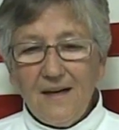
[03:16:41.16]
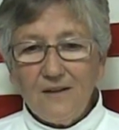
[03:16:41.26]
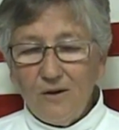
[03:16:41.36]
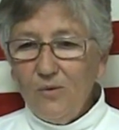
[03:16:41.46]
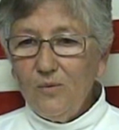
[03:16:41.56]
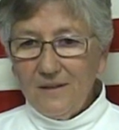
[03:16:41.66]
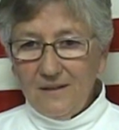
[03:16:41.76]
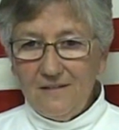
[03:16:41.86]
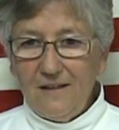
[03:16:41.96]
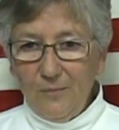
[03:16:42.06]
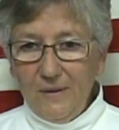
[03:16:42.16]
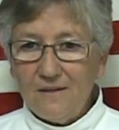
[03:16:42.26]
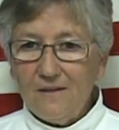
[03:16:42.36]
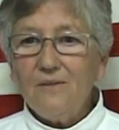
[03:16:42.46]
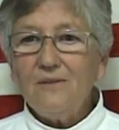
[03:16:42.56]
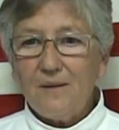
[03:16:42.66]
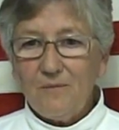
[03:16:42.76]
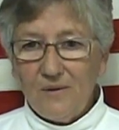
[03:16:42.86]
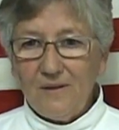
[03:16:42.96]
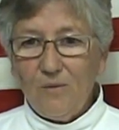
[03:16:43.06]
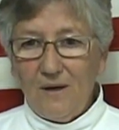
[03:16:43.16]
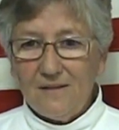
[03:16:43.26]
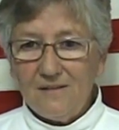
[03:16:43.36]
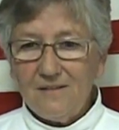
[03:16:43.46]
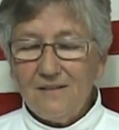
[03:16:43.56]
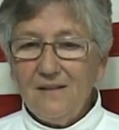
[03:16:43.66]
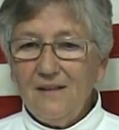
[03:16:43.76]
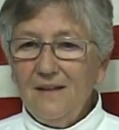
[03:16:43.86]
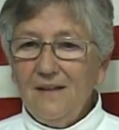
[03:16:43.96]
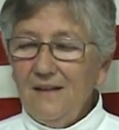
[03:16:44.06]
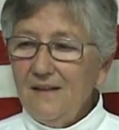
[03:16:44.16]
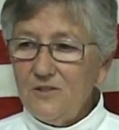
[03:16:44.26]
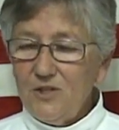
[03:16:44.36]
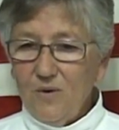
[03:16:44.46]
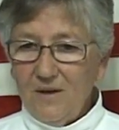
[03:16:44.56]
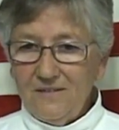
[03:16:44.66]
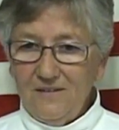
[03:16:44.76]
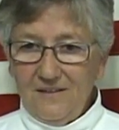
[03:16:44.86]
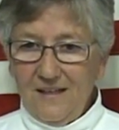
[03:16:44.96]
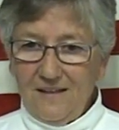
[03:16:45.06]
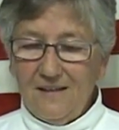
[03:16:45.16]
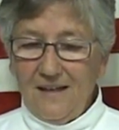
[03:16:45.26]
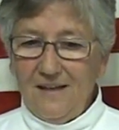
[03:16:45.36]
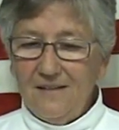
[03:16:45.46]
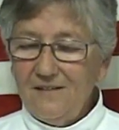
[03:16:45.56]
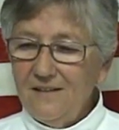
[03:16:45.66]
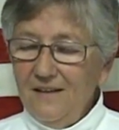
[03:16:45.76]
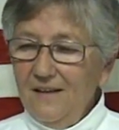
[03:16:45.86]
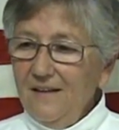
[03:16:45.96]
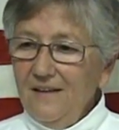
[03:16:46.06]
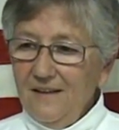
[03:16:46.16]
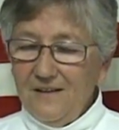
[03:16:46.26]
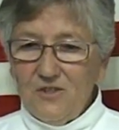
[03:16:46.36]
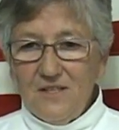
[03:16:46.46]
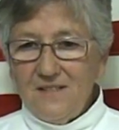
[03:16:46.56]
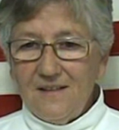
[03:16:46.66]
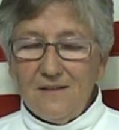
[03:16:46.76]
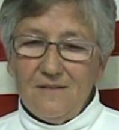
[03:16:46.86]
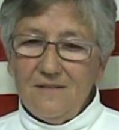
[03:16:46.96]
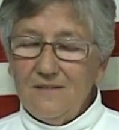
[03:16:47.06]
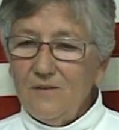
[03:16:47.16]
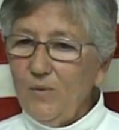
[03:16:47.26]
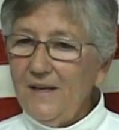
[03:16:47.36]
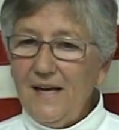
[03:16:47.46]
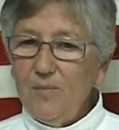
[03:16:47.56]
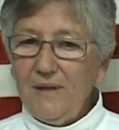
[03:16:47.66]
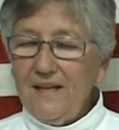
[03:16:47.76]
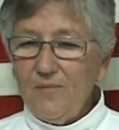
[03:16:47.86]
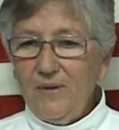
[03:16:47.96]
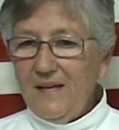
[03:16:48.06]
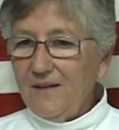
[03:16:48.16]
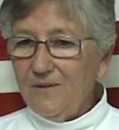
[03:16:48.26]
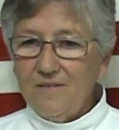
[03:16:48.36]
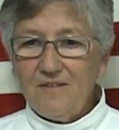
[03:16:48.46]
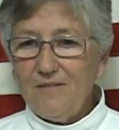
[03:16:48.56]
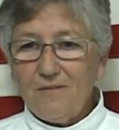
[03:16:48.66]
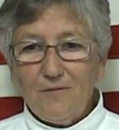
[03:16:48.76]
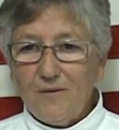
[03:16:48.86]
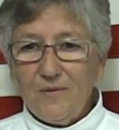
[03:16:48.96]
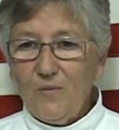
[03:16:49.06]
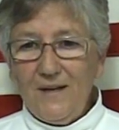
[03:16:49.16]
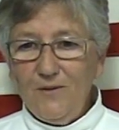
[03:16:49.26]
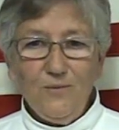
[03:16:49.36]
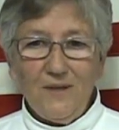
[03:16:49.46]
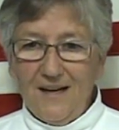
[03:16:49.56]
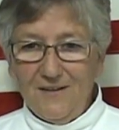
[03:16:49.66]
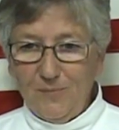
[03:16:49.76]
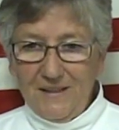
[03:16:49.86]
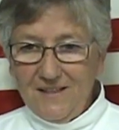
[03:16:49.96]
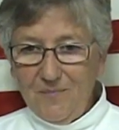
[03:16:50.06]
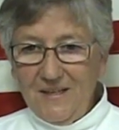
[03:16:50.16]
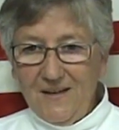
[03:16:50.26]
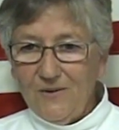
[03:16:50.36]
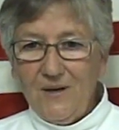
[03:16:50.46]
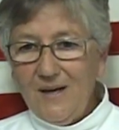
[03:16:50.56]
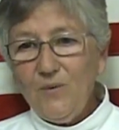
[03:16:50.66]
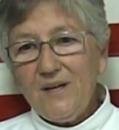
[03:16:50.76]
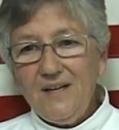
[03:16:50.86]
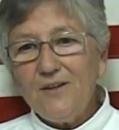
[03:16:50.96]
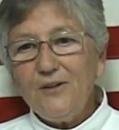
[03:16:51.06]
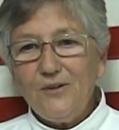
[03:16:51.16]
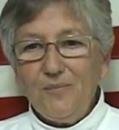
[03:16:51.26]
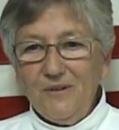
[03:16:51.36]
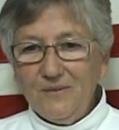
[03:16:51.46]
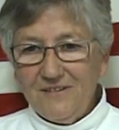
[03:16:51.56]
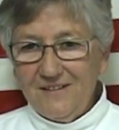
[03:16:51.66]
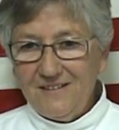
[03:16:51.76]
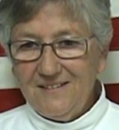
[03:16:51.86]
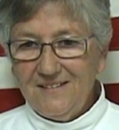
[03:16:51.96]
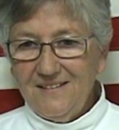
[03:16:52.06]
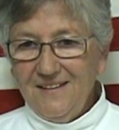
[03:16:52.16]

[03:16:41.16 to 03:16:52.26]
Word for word: I go where they tell me to go, and I'm going to Watts. And she walked into that class and she said, the way I play the piano is different from the way you guys play the piano. I want to hear your music.